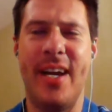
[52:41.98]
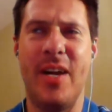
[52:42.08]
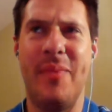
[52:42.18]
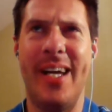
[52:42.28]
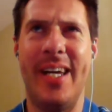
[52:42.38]
and
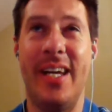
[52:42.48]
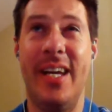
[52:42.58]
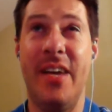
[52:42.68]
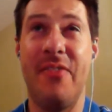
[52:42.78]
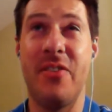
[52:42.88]
I'm like,
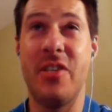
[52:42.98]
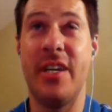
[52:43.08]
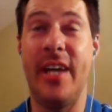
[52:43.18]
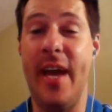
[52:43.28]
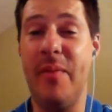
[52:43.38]
if there's
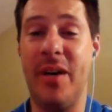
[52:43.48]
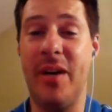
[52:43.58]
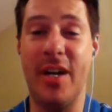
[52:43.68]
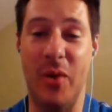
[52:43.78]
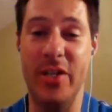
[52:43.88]
a game
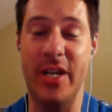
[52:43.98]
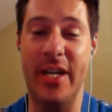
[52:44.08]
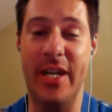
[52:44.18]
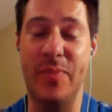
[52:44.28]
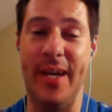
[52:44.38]
on, I'm watching
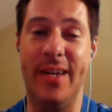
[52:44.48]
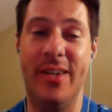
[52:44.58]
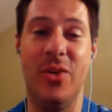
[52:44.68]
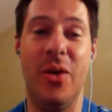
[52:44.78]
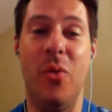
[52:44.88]

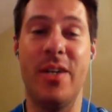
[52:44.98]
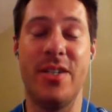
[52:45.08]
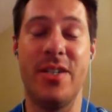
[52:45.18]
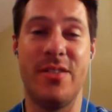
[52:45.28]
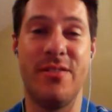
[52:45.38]
ESPN. Do I
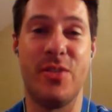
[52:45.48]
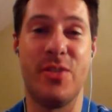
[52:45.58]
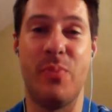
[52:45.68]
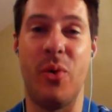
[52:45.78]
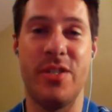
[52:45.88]
watch
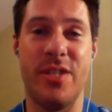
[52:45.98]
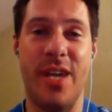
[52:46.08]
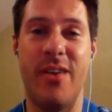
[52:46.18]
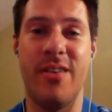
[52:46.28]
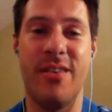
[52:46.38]
Sports
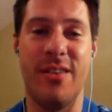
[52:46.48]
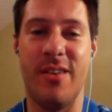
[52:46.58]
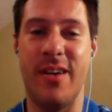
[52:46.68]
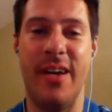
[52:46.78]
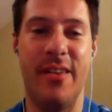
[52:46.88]
Center
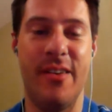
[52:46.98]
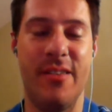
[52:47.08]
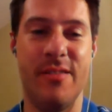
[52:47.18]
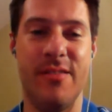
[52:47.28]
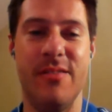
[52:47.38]
or any of
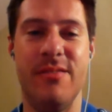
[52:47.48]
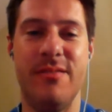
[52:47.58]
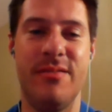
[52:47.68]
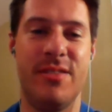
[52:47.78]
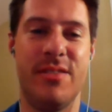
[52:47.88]
their
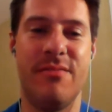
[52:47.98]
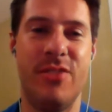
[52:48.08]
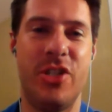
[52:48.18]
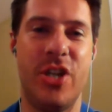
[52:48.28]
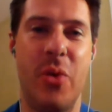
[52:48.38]

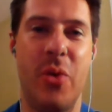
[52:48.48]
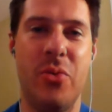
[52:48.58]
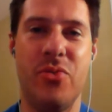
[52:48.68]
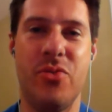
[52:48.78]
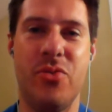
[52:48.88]

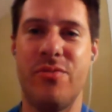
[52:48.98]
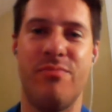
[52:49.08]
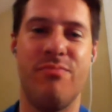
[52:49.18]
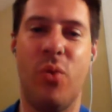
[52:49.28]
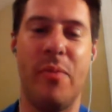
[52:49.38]
shows
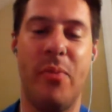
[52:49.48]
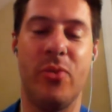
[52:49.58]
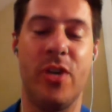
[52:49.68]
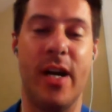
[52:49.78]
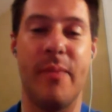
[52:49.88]
where
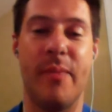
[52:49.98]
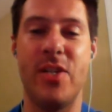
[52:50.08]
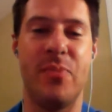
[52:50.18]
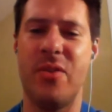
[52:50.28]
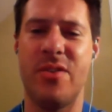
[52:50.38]
people talk about
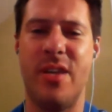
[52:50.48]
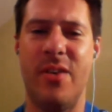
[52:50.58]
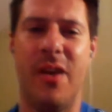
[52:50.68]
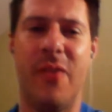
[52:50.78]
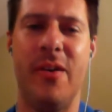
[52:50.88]
sports?
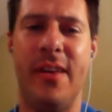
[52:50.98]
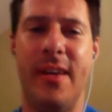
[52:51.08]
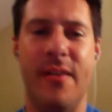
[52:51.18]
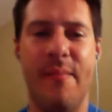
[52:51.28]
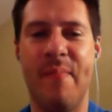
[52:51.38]
No, not
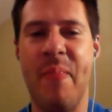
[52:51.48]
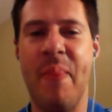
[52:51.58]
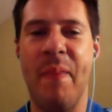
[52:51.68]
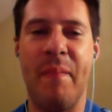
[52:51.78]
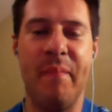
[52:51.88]
really.
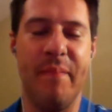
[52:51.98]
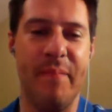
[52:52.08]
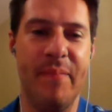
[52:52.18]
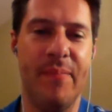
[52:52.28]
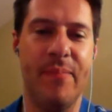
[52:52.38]

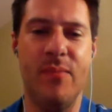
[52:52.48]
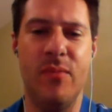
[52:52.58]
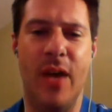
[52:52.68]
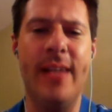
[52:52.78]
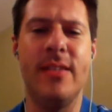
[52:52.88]

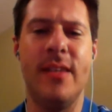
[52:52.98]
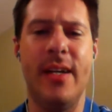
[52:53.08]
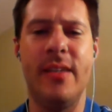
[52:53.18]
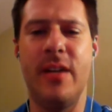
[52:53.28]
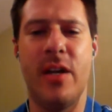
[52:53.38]
I
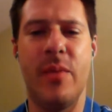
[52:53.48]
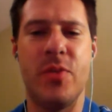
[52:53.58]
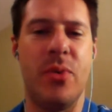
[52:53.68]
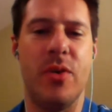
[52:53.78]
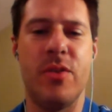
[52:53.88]
can talk about
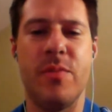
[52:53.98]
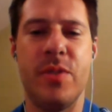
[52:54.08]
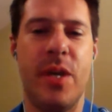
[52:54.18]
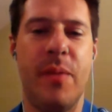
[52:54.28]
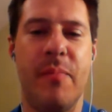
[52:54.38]
sports.
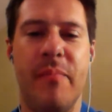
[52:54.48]
See?